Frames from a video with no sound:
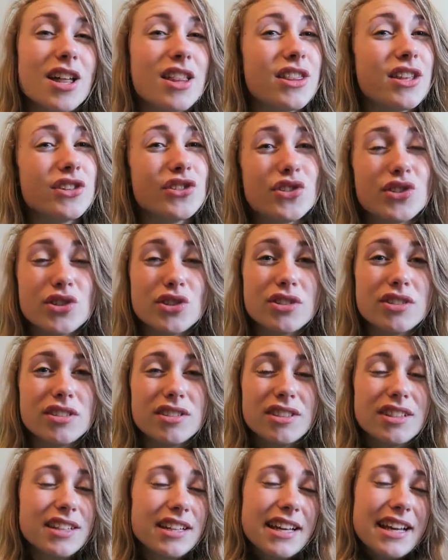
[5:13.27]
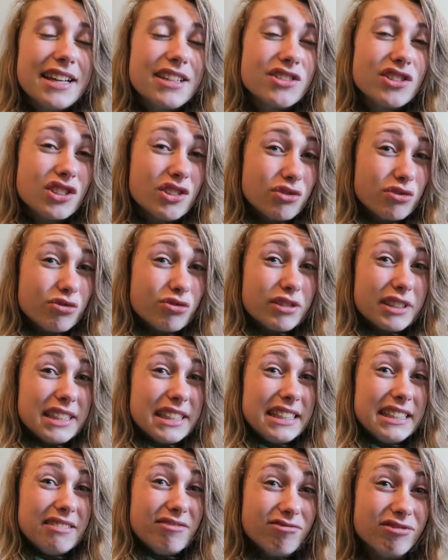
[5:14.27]
They're just, it's just
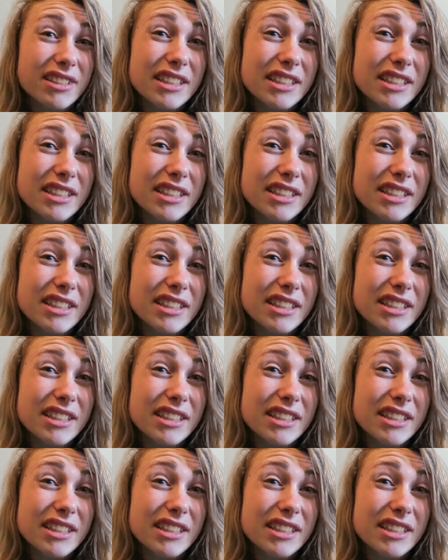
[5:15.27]
really